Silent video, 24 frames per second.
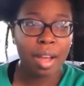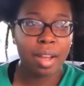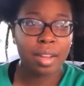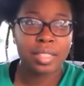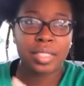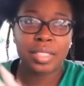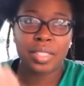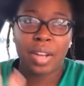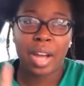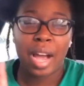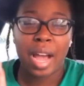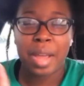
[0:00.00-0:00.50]
So
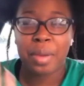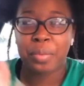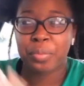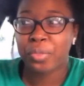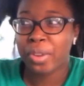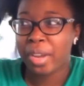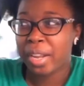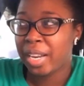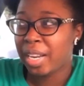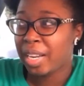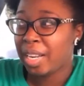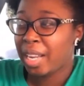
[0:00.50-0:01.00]
I am
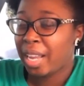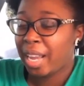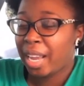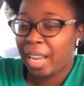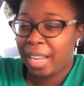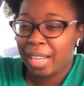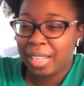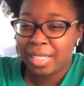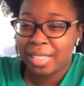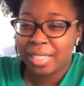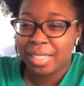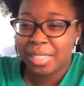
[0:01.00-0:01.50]
running
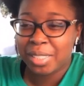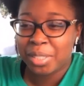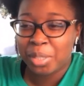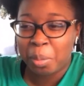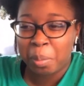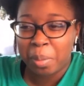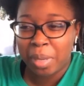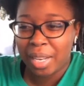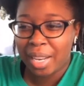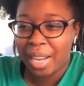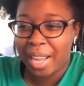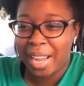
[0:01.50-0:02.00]
late to Zumba
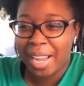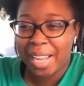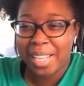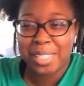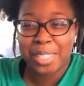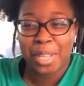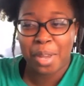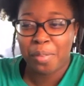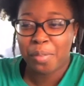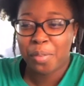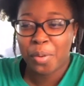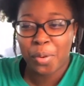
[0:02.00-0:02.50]
class.
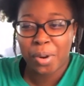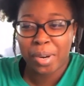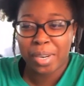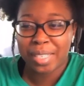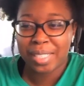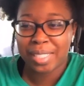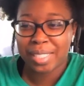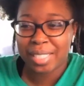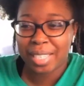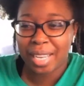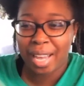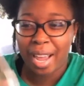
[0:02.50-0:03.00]
Of
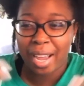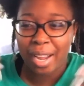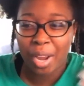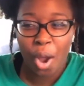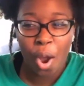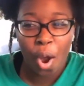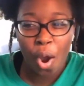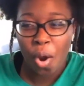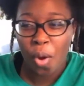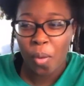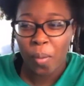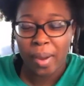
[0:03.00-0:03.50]
course, like
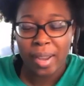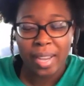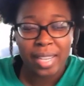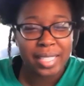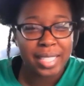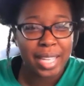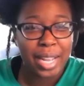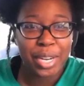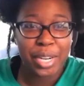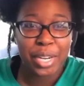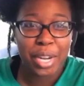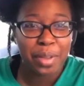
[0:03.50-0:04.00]
always,
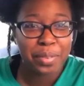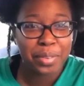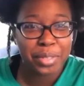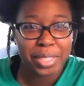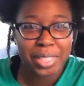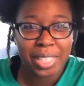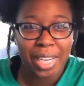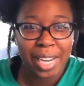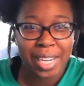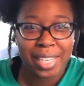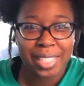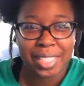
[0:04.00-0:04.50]
that never
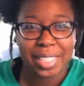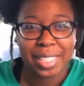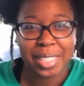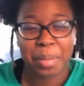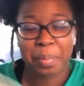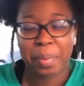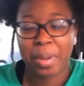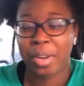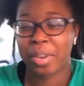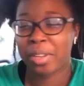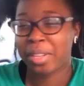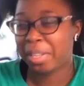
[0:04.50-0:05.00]
changes
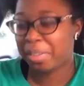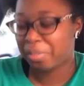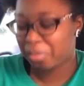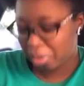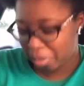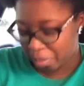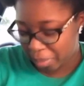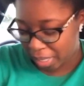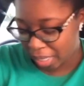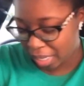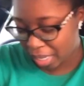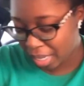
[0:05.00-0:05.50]
apparently for
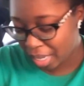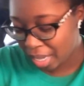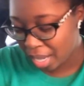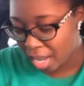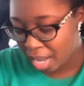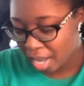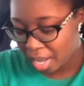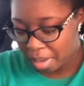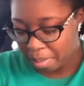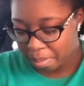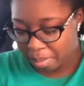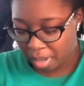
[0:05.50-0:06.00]
me.
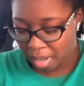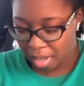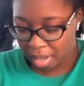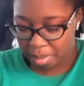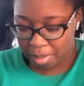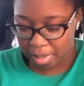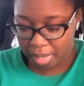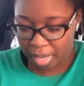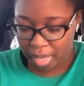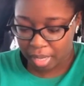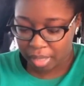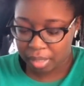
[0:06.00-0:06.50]
But um,
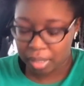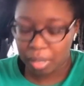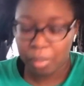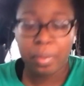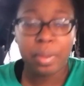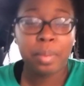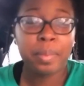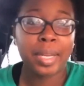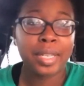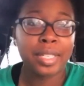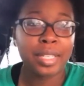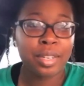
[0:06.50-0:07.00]
yeah. So we
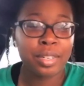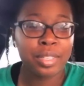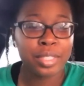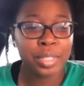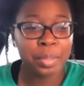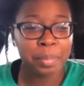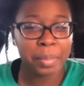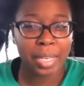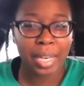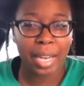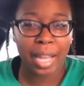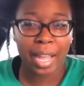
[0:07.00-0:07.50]
about to go to
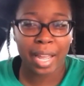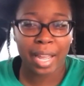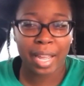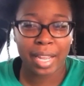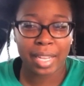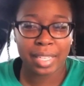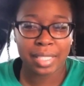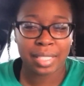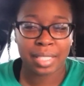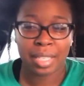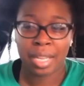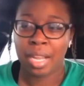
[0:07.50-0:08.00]
Zumba
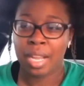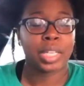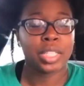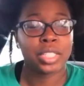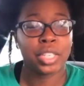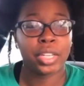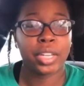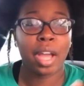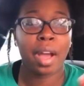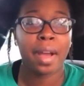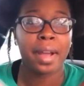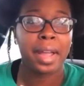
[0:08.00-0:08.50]
class. So
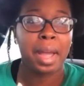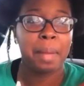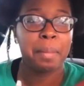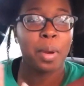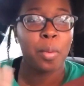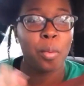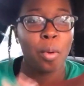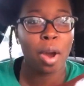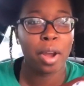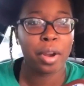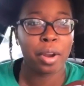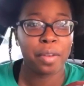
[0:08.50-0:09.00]
y'all, got my
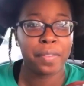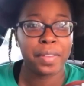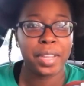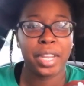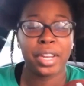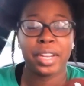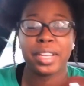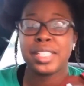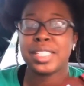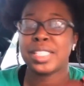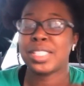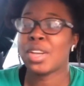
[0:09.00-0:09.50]
water over here.
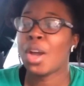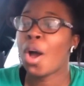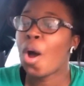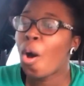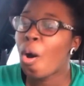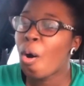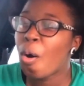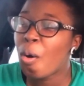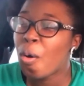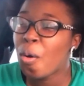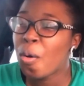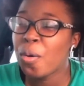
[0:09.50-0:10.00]
It's
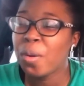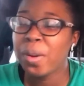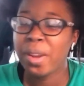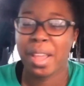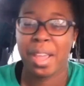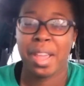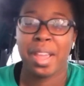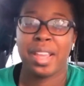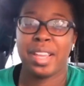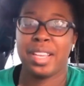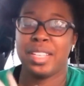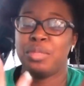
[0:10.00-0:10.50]
cold.
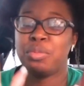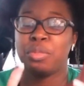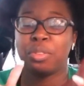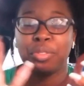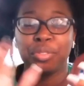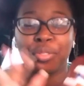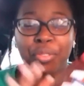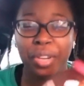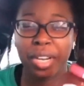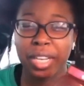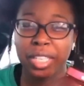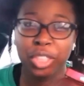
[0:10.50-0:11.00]
It's
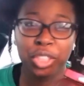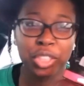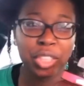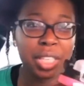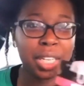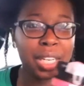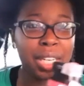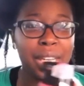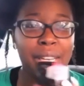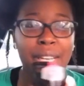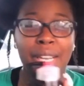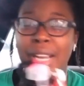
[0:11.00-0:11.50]

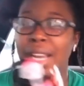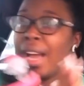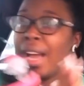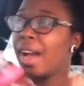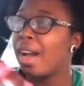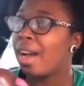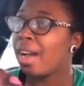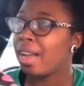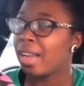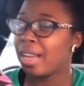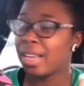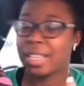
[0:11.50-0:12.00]
refreshing.
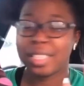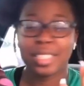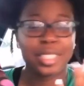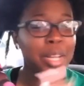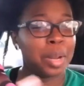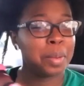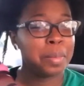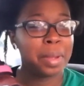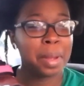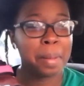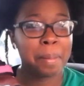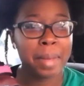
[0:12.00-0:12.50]
It's gonna
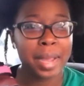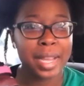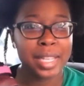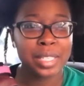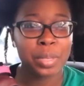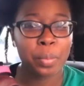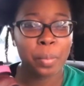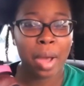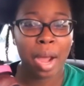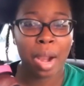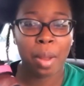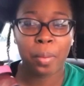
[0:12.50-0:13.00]
be amazing
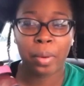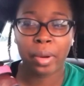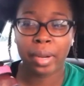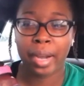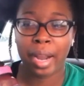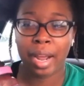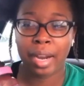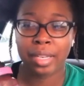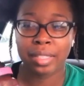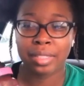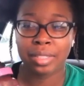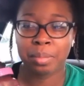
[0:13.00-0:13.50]
while I'm working
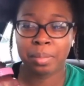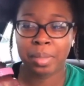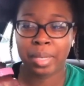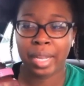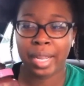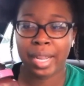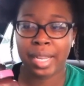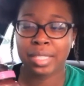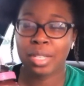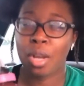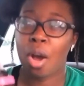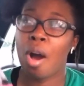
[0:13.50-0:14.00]
out in Zumba
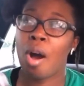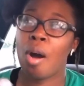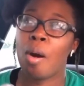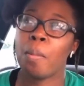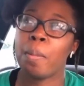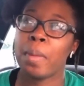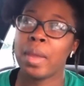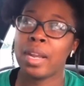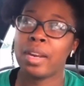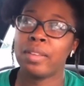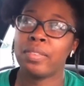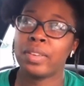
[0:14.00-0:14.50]
class. Oh
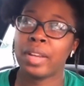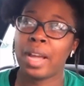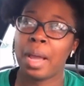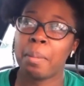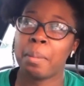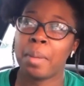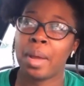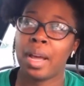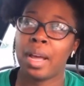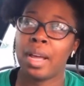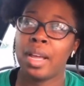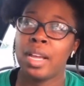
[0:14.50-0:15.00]
man, I forgot
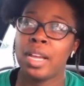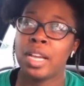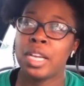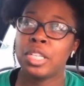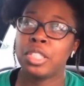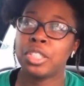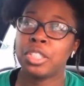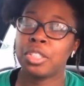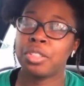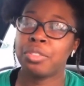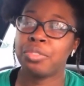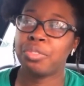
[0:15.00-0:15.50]
my
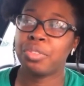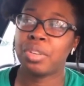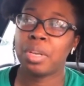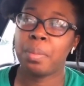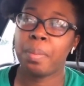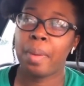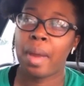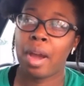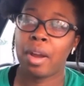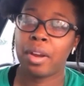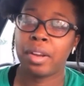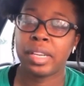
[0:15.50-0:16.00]
sugar-free
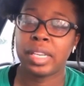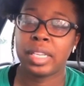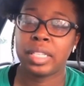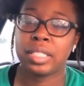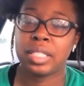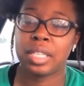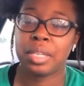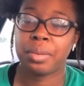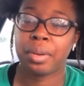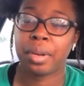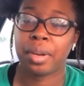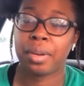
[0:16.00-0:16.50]
Powerade
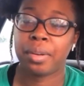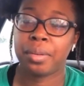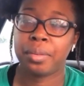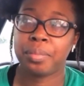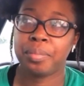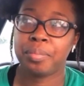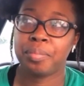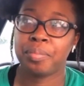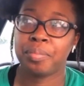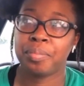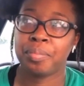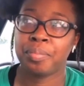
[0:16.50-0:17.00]
Zero.
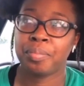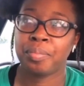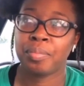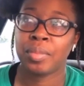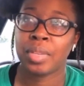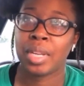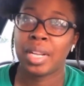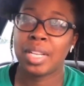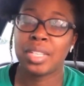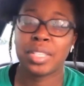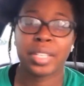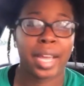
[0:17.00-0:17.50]

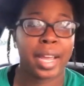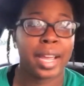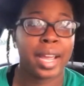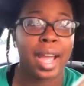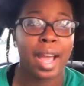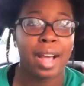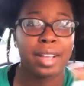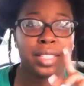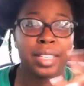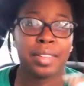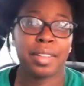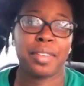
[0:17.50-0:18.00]
That's okay.
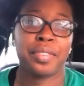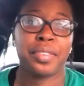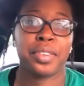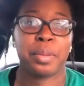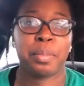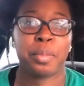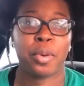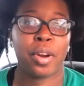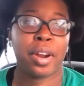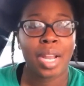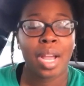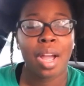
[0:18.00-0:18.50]
I'll say that for
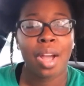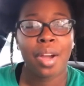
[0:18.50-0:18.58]
tomorrow.